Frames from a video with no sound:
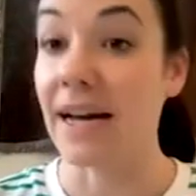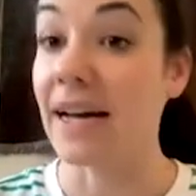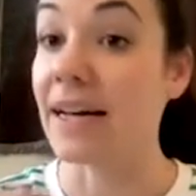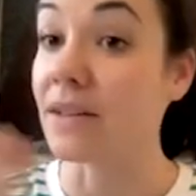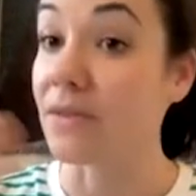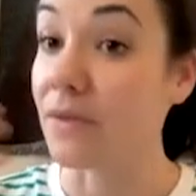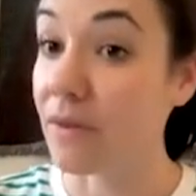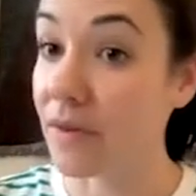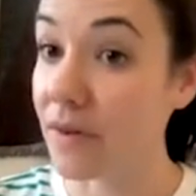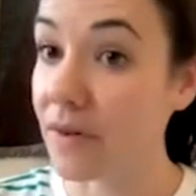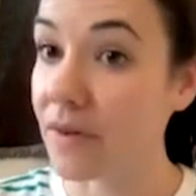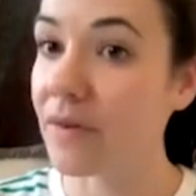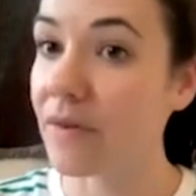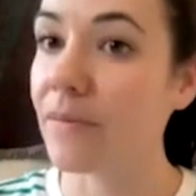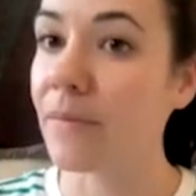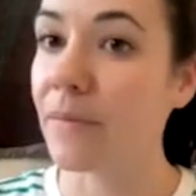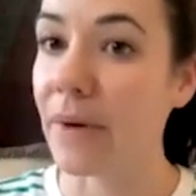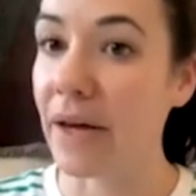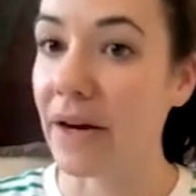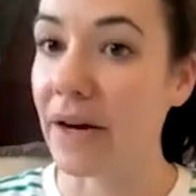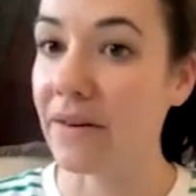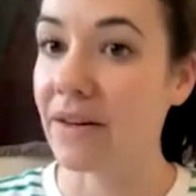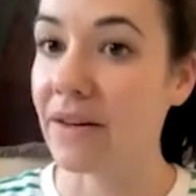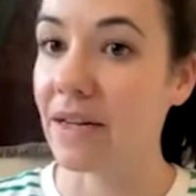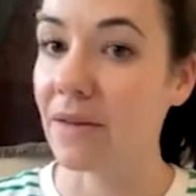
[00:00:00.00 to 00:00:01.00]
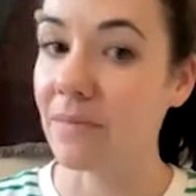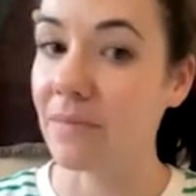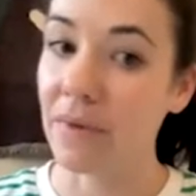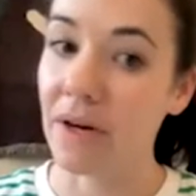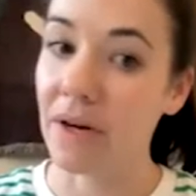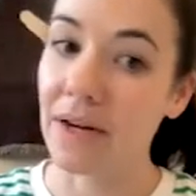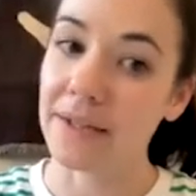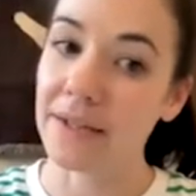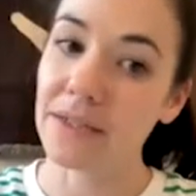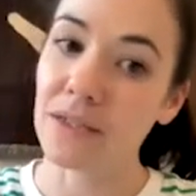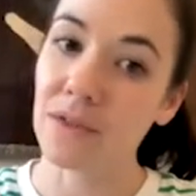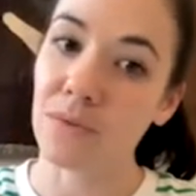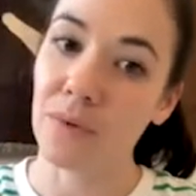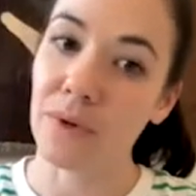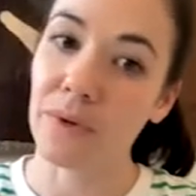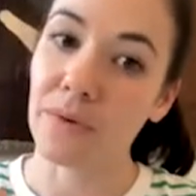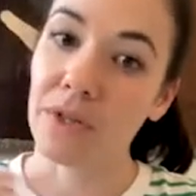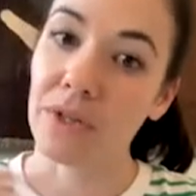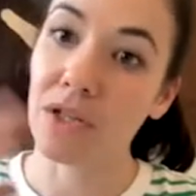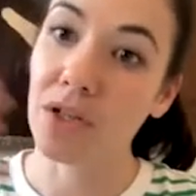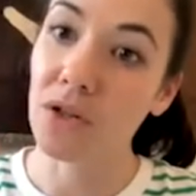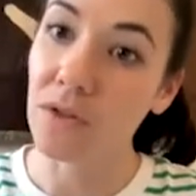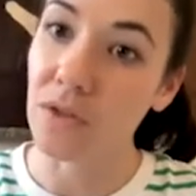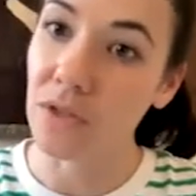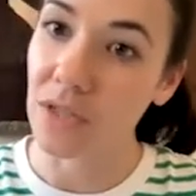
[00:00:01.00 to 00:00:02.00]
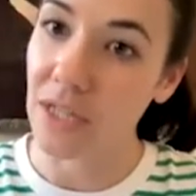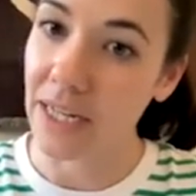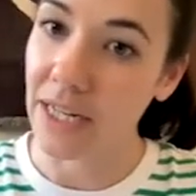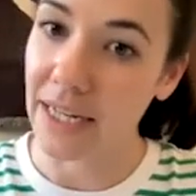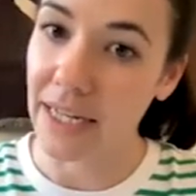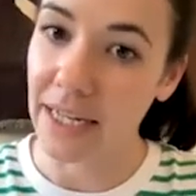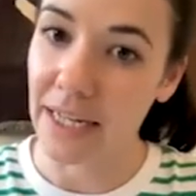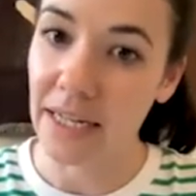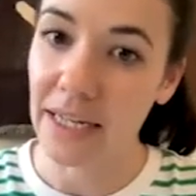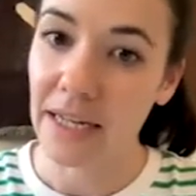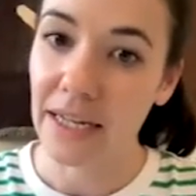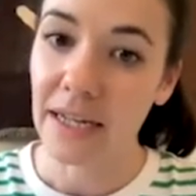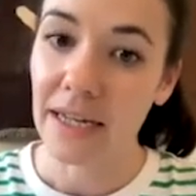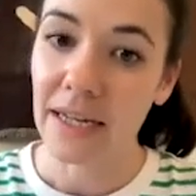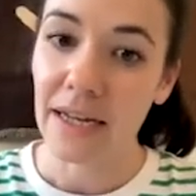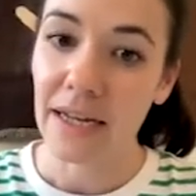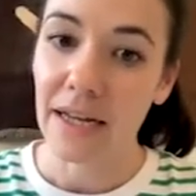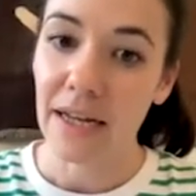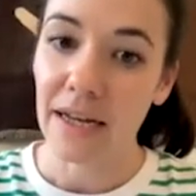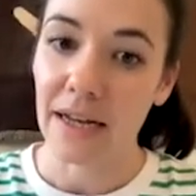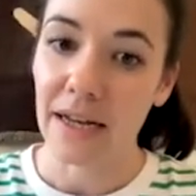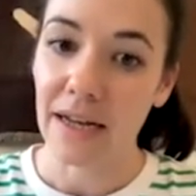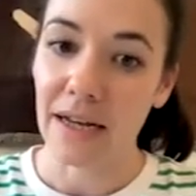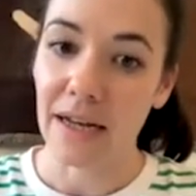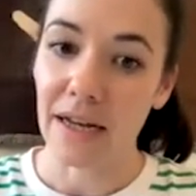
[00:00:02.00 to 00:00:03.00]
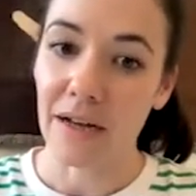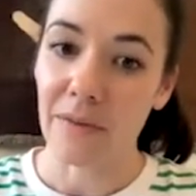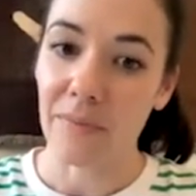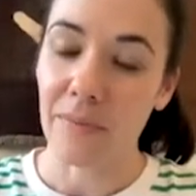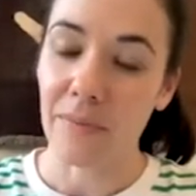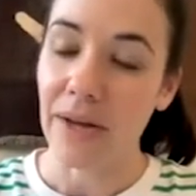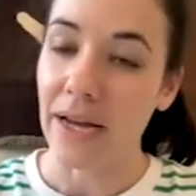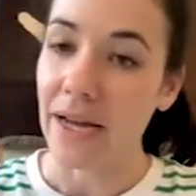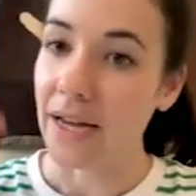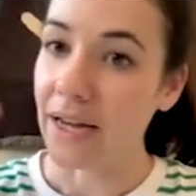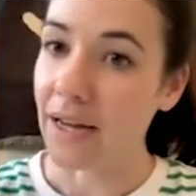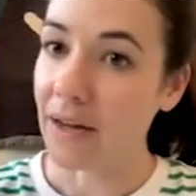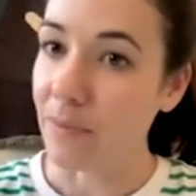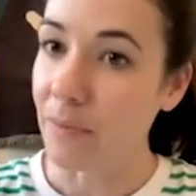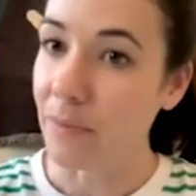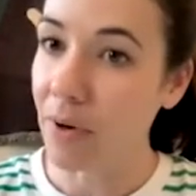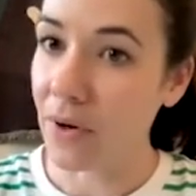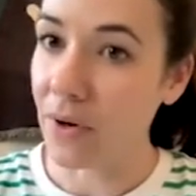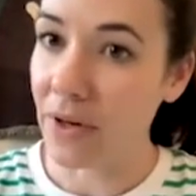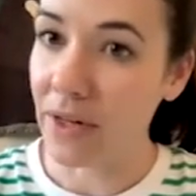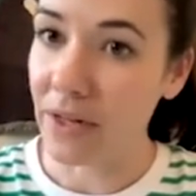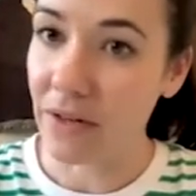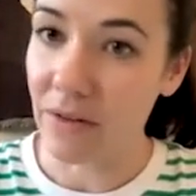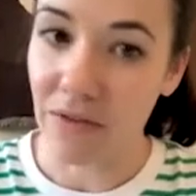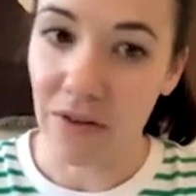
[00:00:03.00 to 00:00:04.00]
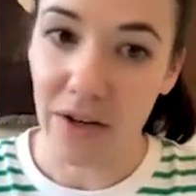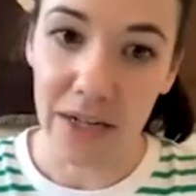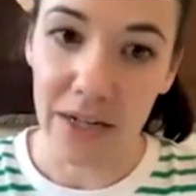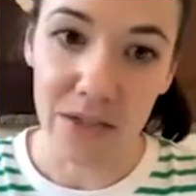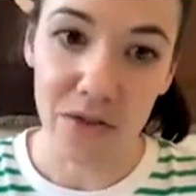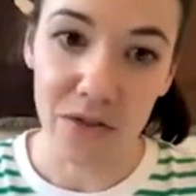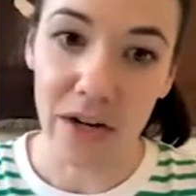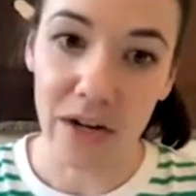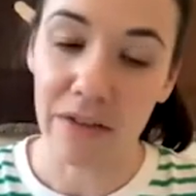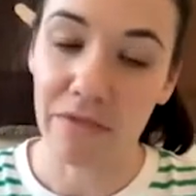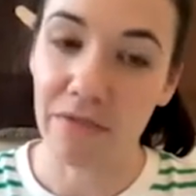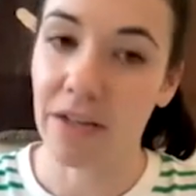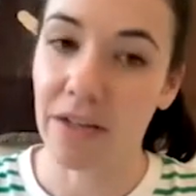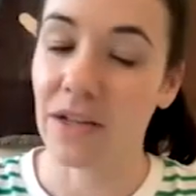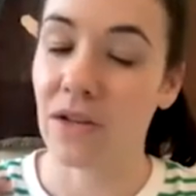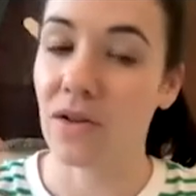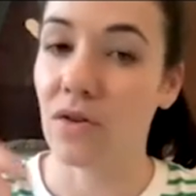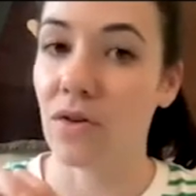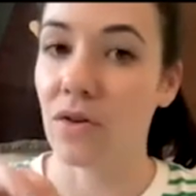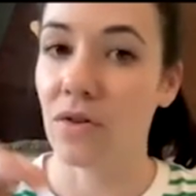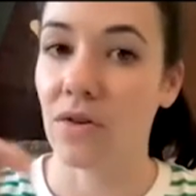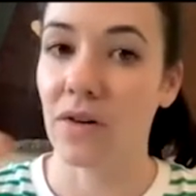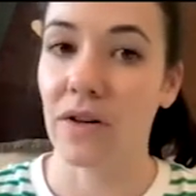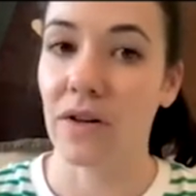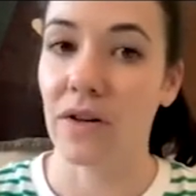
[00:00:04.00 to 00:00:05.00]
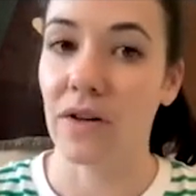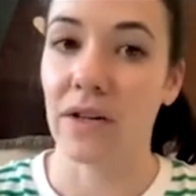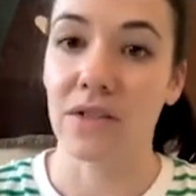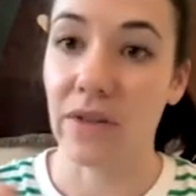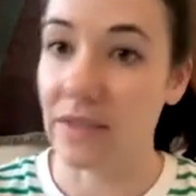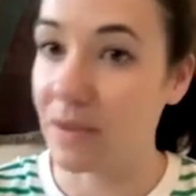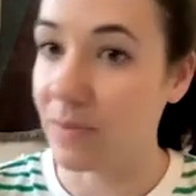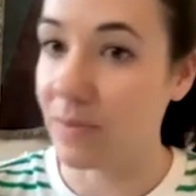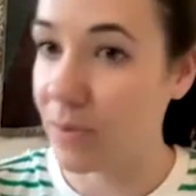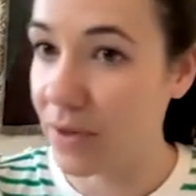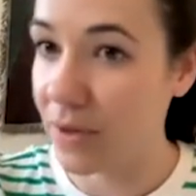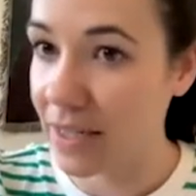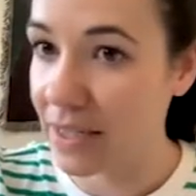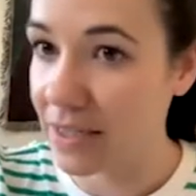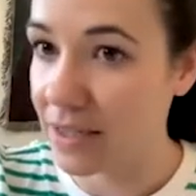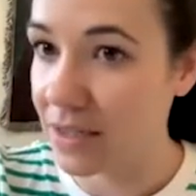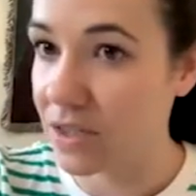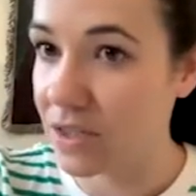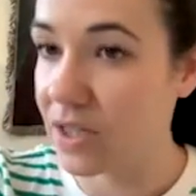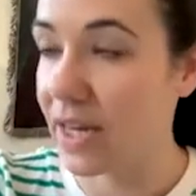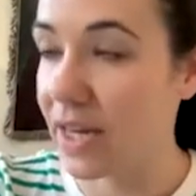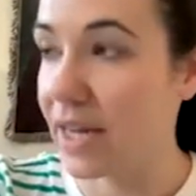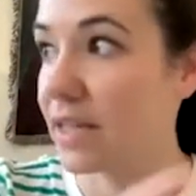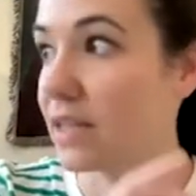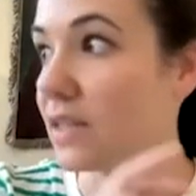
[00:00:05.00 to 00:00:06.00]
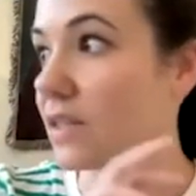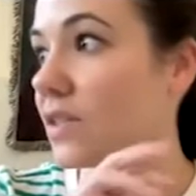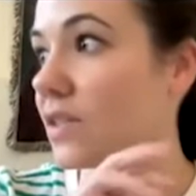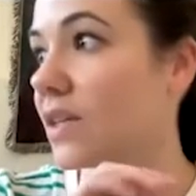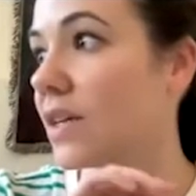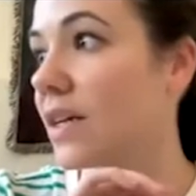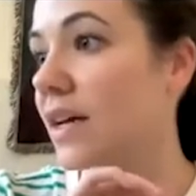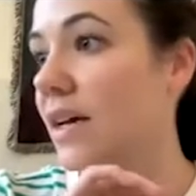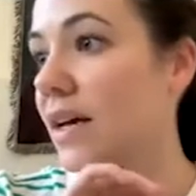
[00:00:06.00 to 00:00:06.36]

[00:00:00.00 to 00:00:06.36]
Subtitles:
And bearing in mind, we were usually at a point of high traffic or a transport interchange